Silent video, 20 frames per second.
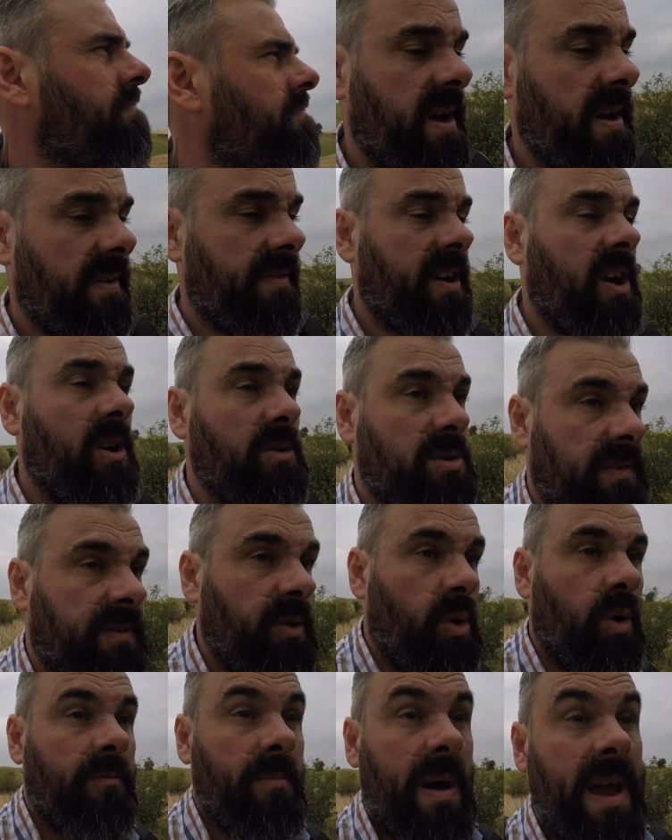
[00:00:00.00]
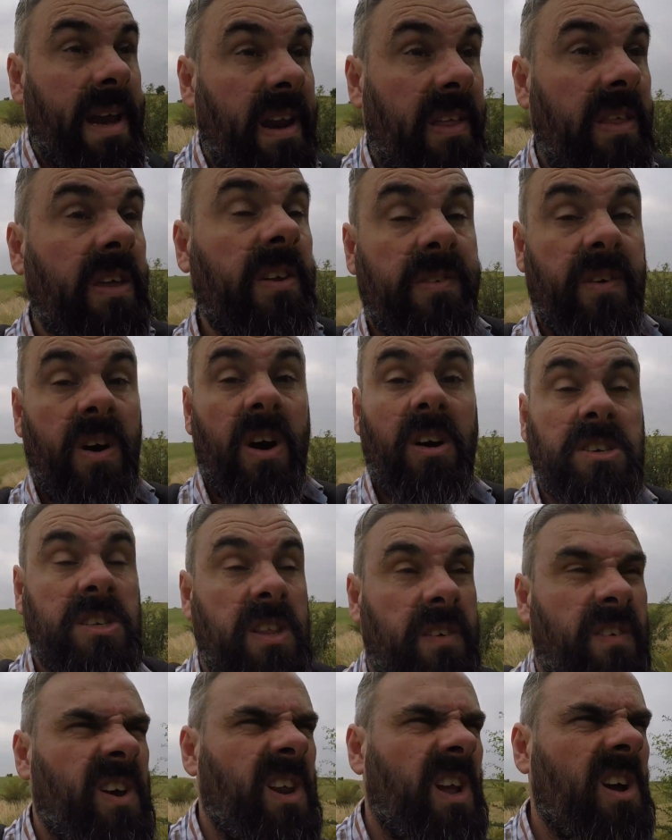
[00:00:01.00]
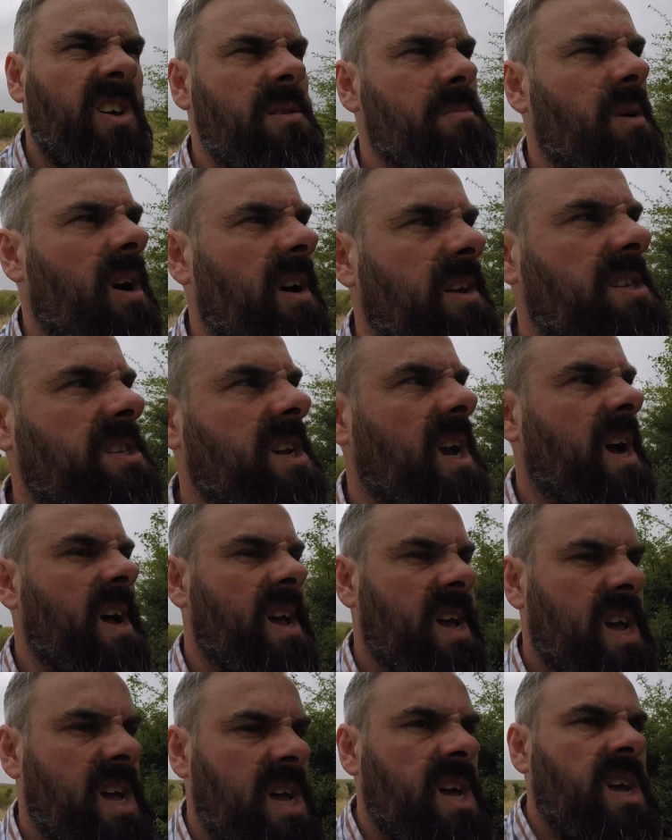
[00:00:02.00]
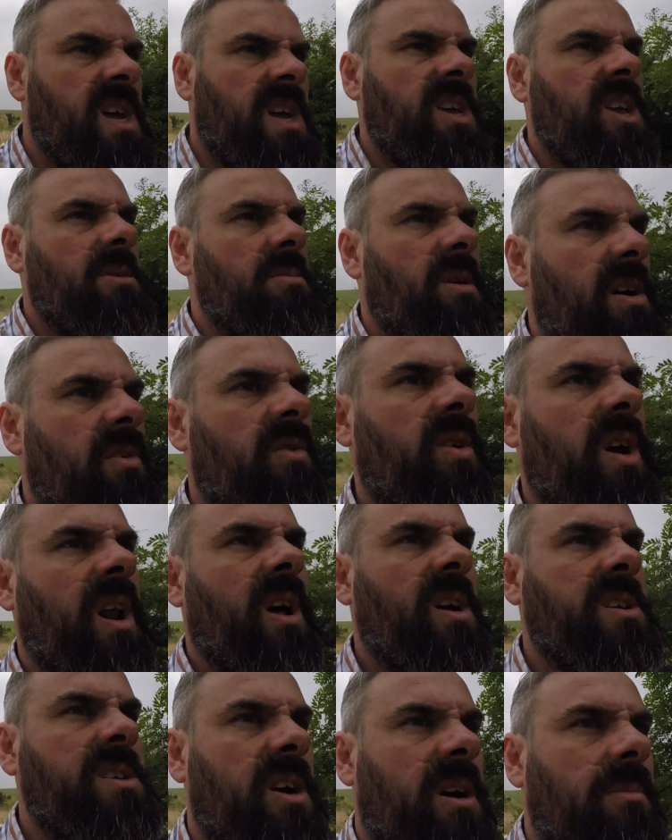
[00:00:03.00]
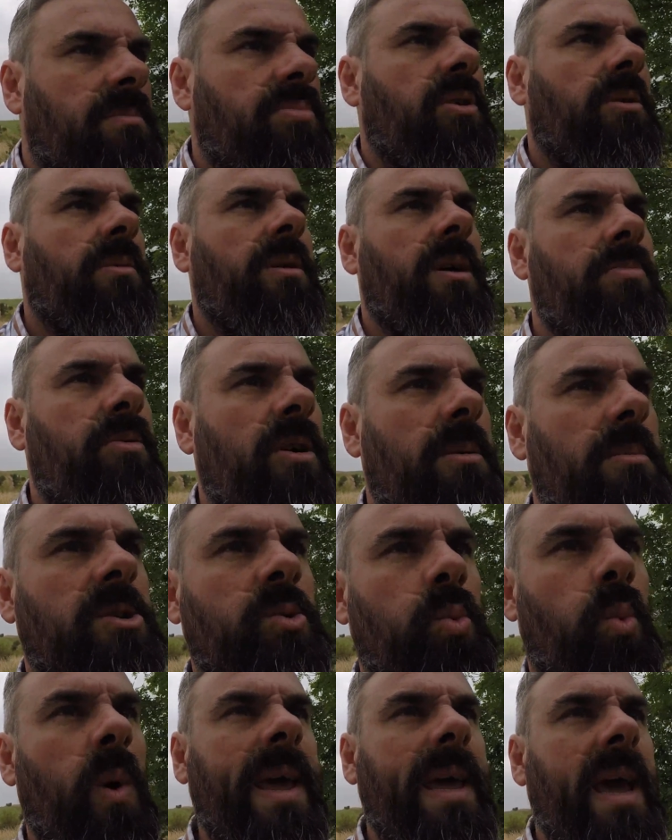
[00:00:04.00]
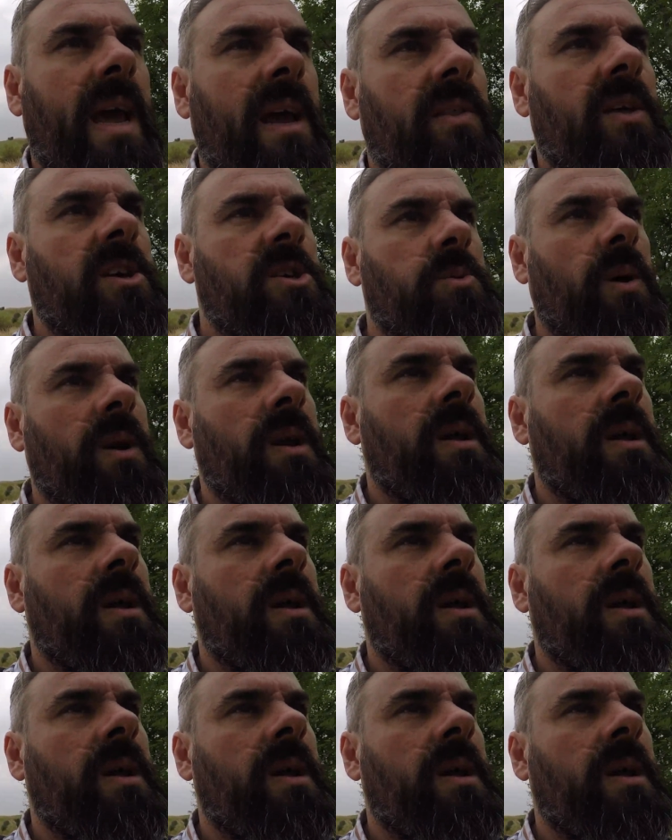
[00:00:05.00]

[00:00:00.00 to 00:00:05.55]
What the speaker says: For those of you who have made it this far into the video, you might realise that I'm pretty much winging this one.